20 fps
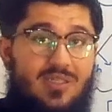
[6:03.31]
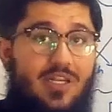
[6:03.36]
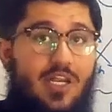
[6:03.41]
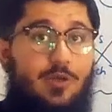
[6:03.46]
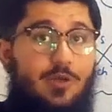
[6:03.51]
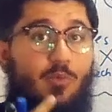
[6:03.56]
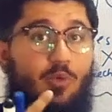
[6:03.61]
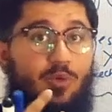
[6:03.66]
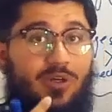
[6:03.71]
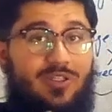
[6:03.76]

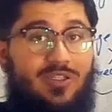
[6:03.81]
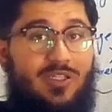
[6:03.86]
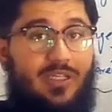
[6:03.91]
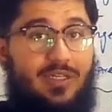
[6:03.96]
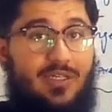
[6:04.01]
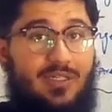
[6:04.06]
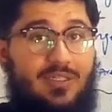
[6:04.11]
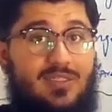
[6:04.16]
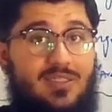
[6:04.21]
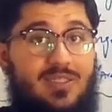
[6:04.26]
and motor
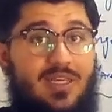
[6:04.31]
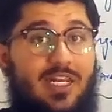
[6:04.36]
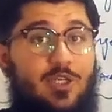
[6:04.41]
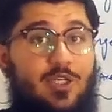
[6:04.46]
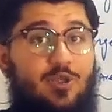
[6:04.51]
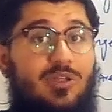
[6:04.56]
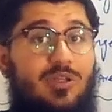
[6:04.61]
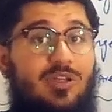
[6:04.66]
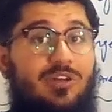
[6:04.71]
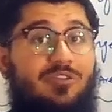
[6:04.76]
signals, they are
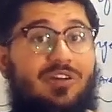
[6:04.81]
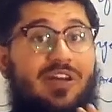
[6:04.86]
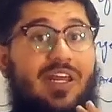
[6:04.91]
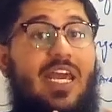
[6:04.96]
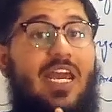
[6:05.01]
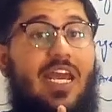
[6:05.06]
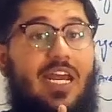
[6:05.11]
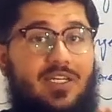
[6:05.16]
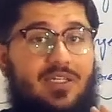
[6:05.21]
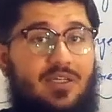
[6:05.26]
actually
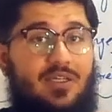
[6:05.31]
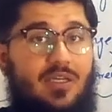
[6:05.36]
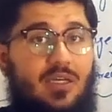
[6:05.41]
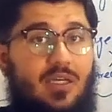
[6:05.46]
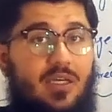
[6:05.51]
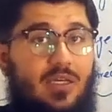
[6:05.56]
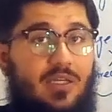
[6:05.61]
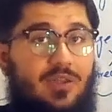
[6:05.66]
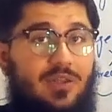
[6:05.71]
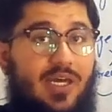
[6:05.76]
relayed.
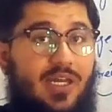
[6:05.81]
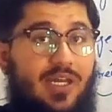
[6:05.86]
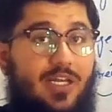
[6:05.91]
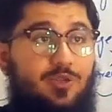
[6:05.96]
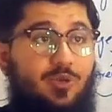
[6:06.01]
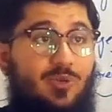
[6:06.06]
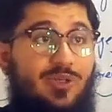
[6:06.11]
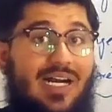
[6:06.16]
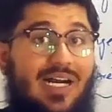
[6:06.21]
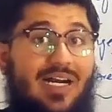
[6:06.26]
They are
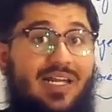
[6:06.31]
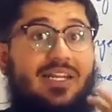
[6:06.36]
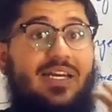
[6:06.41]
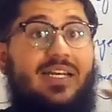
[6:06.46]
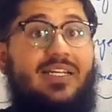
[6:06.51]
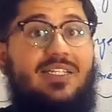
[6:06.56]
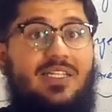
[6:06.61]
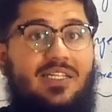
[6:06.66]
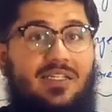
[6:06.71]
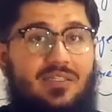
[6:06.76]
actually
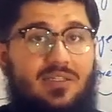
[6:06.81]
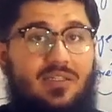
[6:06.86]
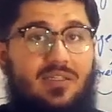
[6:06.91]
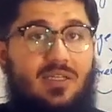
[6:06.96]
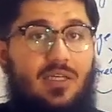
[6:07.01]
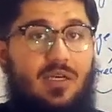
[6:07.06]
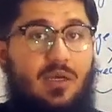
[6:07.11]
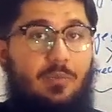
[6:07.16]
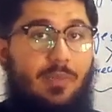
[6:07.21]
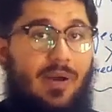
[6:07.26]
directed
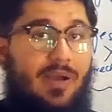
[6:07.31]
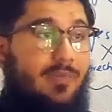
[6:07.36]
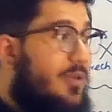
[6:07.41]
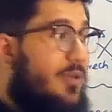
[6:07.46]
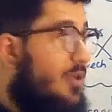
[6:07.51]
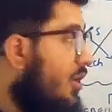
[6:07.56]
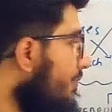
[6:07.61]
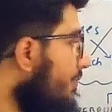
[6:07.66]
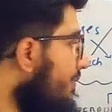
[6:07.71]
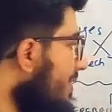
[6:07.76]
by
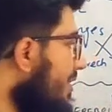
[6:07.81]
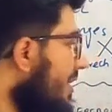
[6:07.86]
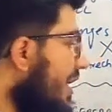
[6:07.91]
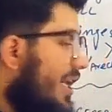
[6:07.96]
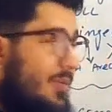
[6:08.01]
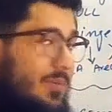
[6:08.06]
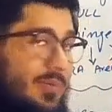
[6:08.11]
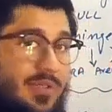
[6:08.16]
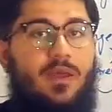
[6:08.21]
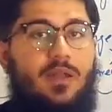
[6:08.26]
means of the
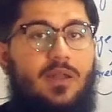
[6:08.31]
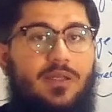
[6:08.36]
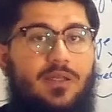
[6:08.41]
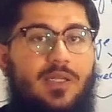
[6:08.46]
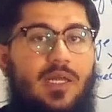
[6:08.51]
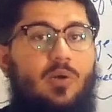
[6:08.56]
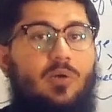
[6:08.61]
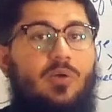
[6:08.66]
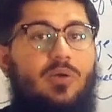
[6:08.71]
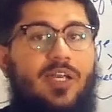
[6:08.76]
thalamus. Now,
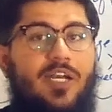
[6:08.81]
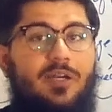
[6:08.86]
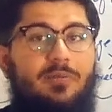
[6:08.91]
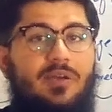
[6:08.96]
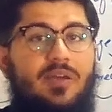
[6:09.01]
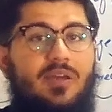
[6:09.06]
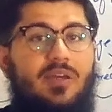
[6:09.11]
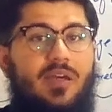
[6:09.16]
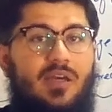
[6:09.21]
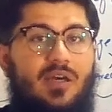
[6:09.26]
let
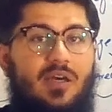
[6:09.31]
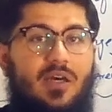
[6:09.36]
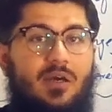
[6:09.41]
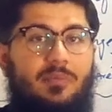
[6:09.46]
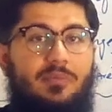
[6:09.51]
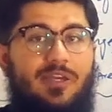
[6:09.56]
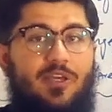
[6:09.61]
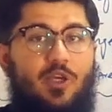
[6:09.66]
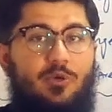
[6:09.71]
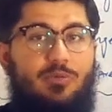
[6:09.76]
me
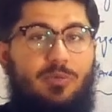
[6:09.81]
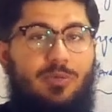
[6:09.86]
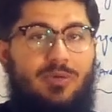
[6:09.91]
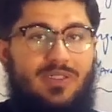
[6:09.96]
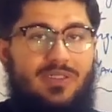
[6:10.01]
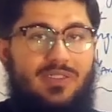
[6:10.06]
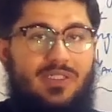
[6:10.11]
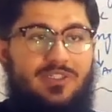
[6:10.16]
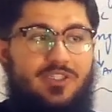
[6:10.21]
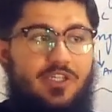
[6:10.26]
make you people
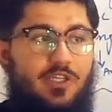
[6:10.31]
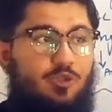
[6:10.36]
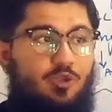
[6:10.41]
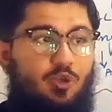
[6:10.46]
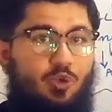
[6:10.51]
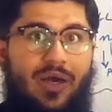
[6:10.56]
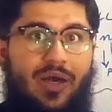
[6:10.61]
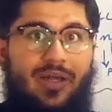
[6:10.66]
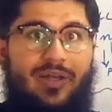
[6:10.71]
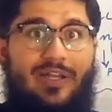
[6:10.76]
understand
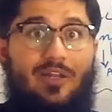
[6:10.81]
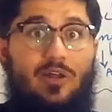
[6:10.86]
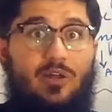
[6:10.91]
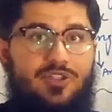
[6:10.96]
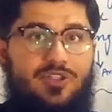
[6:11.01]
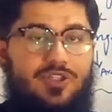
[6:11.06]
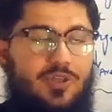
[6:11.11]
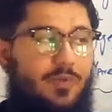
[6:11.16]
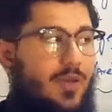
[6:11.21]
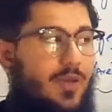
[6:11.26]
through an
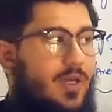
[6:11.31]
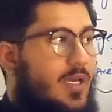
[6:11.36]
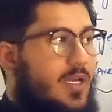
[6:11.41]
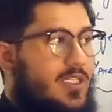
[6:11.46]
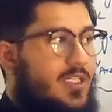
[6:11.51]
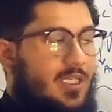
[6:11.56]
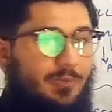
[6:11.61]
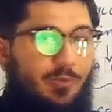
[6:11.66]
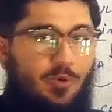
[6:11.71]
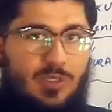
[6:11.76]
analogy.
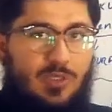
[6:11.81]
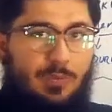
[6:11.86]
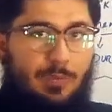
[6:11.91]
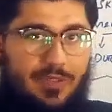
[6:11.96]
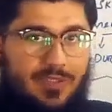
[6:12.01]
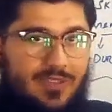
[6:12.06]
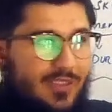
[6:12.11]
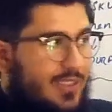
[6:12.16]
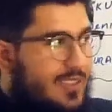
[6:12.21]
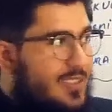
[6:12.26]
Suppose a
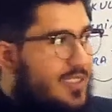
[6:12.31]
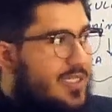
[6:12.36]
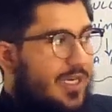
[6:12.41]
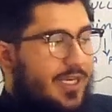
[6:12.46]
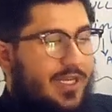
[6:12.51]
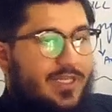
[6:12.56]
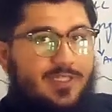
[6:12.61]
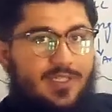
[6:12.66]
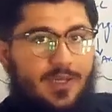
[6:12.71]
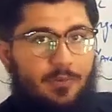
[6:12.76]
person is standing
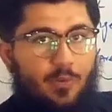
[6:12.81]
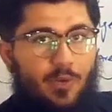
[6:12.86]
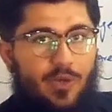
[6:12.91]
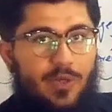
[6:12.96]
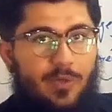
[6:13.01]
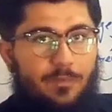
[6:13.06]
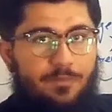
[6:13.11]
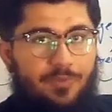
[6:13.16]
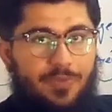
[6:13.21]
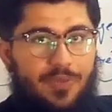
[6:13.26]
somewhere,
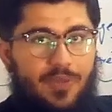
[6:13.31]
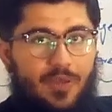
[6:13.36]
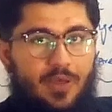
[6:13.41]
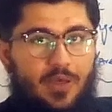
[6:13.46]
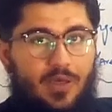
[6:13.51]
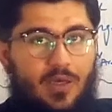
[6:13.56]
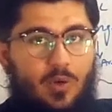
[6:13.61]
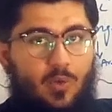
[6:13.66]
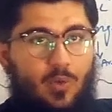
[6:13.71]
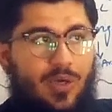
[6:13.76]

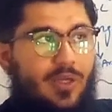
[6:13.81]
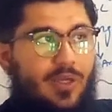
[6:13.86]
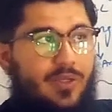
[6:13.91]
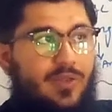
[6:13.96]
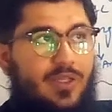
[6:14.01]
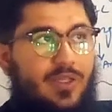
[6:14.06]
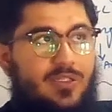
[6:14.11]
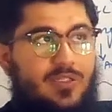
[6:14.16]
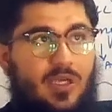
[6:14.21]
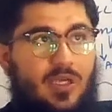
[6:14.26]
where there
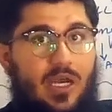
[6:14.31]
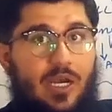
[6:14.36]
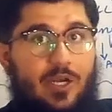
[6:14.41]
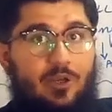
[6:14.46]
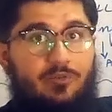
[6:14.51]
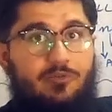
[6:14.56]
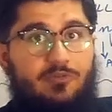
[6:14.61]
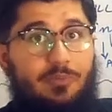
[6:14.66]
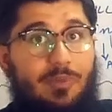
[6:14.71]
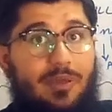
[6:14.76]
is a kind
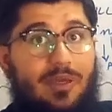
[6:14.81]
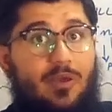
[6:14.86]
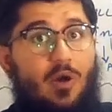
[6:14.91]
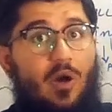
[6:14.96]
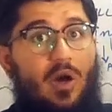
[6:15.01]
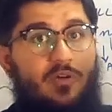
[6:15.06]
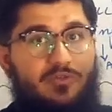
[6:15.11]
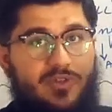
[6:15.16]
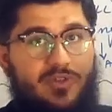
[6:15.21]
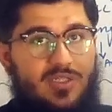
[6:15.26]
of a big
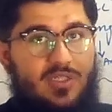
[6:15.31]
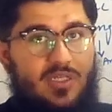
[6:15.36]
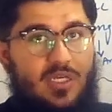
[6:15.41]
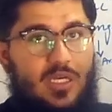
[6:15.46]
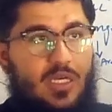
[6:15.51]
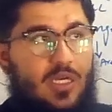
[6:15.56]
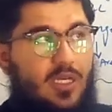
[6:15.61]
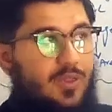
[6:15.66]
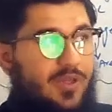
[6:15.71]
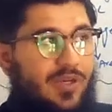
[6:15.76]
office.
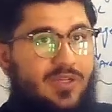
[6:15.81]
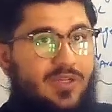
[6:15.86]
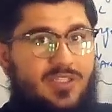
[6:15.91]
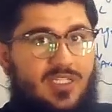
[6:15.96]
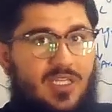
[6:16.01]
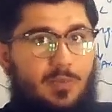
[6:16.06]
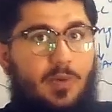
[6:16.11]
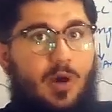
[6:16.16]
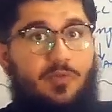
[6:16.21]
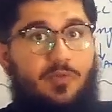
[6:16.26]
There are
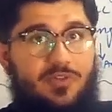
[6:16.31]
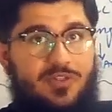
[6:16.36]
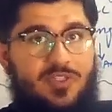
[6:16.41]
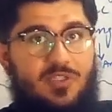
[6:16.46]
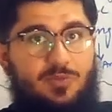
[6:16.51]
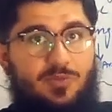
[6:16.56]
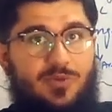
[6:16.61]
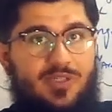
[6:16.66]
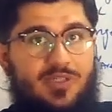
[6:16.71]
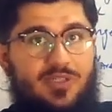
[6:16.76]
sub offices
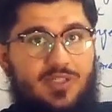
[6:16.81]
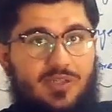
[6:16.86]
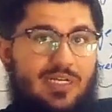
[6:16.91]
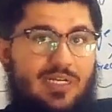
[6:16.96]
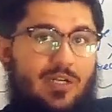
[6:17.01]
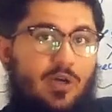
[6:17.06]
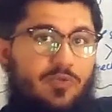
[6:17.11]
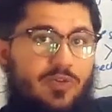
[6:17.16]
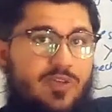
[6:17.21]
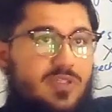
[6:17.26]
present in that
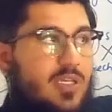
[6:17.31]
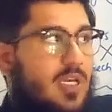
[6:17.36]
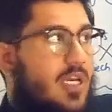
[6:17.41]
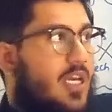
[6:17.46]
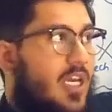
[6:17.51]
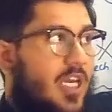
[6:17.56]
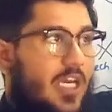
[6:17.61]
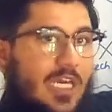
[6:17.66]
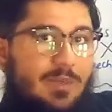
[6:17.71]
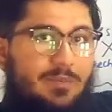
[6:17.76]
office,
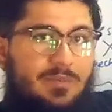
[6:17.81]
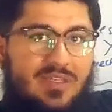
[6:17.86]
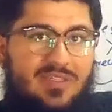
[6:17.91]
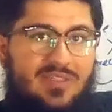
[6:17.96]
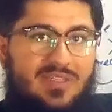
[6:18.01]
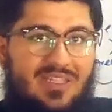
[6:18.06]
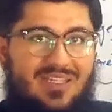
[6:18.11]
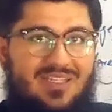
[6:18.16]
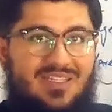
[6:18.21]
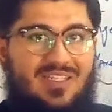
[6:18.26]
A, B,
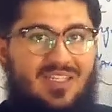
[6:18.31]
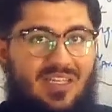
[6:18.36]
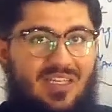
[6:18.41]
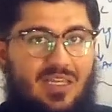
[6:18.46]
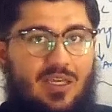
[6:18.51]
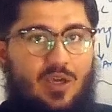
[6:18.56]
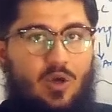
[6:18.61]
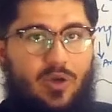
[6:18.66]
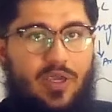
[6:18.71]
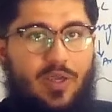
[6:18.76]
C, D,
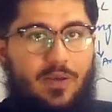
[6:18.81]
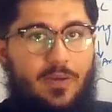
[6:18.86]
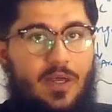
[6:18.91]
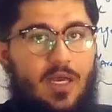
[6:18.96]
E, okay?